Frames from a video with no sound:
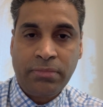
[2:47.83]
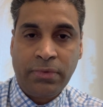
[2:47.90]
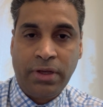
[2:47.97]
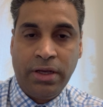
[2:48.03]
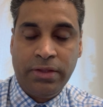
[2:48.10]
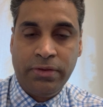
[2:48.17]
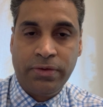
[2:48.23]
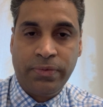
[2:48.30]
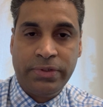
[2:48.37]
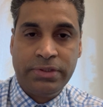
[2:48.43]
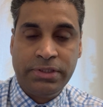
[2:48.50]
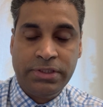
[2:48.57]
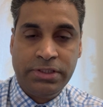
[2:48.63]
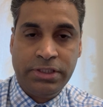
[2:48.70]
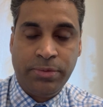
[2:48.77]
and the
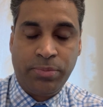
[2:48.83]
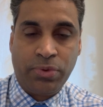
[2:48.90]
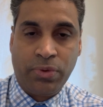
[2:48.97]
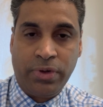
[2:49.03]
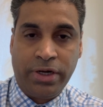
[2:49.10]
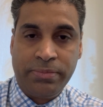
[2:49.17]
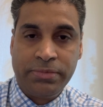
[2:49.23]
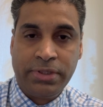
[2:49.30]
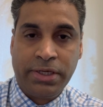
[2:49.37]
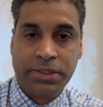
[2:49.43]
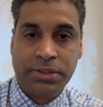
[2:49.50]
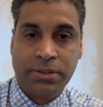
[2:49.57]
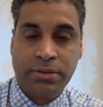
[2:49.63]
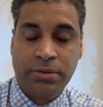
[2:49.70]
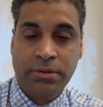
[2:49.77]
residency program
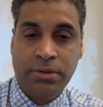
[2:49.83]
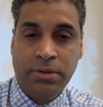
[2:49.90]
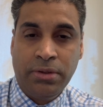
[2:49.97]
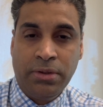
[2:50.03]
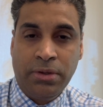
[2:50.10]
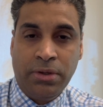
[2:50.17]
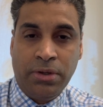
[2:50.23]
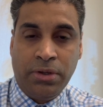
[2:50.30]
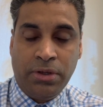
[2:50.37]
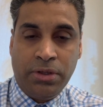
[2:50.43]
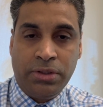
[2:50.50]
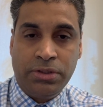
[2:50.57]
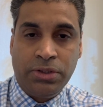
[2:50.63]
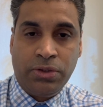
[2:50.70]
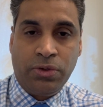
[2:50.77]
section.
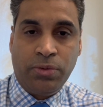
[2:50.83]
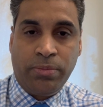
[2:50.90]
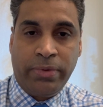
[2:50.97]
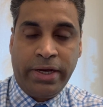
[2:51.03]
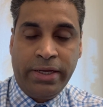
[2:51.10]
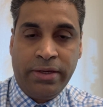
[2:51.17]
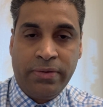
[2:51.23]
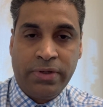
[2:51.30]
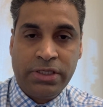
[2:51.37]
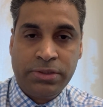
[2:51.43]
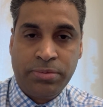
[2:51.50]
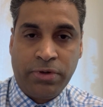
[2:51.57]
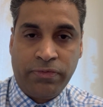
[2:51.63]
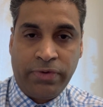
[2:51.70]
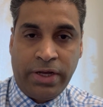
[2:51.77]
So My ERAS
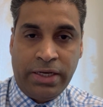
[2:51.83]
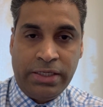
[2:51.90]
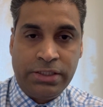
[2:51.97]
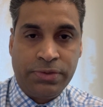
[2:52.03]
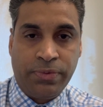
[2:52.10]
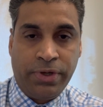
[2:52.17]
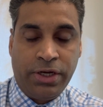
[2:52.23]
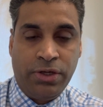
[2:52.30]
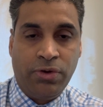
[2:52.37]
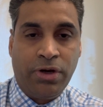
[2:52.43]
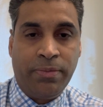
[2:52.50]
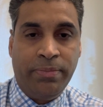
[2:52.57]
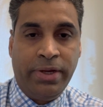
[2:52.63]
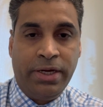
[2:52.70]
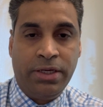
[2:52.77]
profile is where you
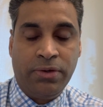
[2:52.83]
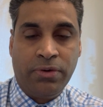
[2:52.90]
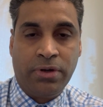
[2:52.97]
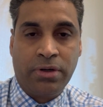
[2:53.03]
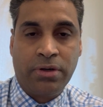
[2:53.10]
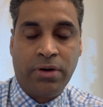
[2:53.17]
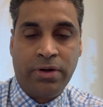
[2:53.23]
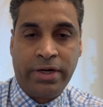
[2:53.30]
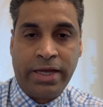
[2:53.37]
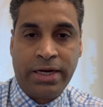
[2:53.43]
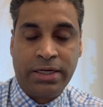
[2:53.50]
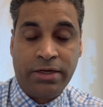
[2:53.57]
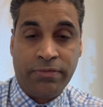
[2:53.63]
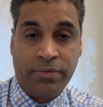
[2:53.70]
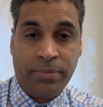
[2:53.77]
update your
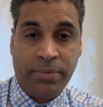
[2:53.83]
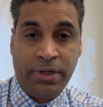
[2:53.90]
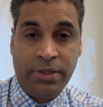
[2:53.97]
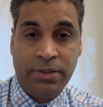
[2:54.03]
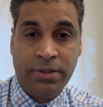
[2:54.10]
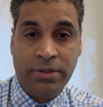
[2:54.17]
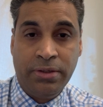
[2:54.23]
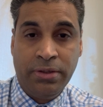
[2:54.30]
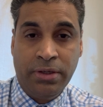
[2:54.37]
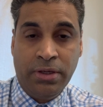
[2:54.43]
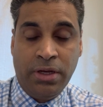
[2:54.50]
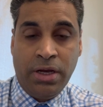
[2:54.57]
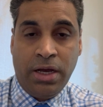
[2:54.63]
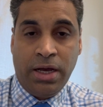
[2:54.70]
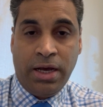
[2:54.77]
contact information.
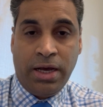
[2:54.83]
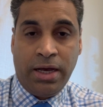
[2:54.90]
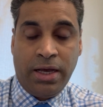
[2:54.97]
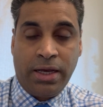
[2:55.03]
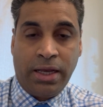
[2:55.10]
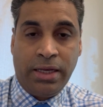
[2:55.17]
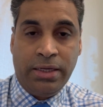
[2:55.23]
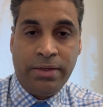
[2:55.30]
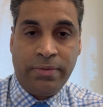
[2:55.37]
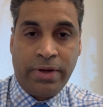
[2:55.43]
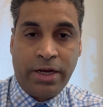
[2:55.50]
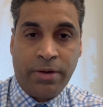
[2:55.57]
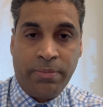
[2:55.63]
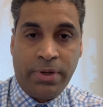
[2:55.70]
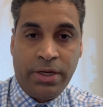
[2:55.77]
I highly
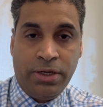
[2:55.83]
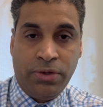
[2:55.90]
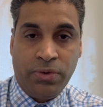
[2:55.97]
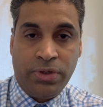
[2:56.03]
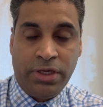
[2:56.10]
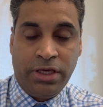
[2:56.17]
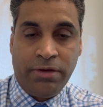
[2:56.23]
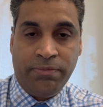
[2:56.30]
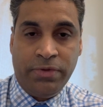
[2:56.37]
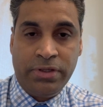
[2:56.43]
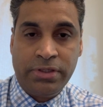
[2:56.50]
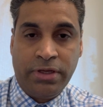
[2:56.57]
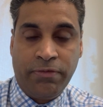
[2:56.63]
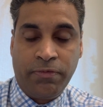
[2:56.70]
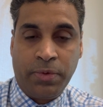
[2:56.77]
recommend you keep
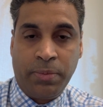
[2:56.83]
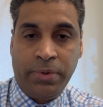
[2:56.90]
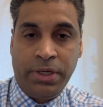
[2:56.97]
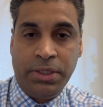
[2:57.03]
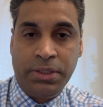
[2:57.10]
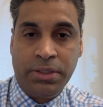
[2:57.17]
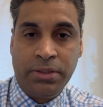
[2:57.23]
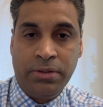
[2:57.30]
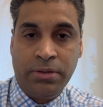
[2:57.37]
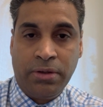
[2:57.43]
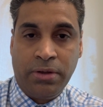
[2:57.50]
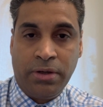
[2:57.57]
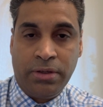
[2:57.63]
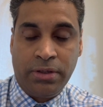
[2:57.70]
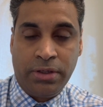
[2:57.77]
this information
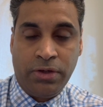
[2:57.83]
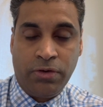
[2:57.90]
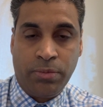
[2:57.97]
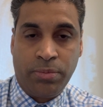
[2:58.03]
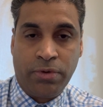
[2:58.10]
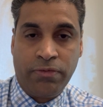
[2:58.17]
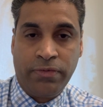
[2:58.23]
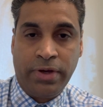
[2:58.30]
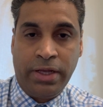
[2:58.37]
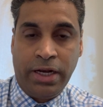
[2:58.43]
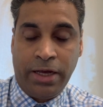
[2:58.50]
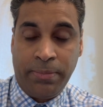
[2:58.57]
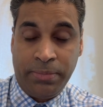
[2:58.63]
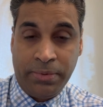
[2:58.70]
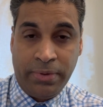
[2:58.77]
under your profile
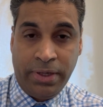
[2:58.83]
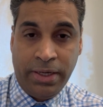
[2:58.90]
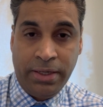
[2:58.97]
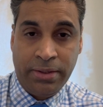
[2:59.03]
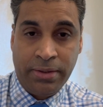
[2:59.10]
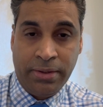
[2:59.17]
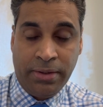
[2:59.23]
up to date,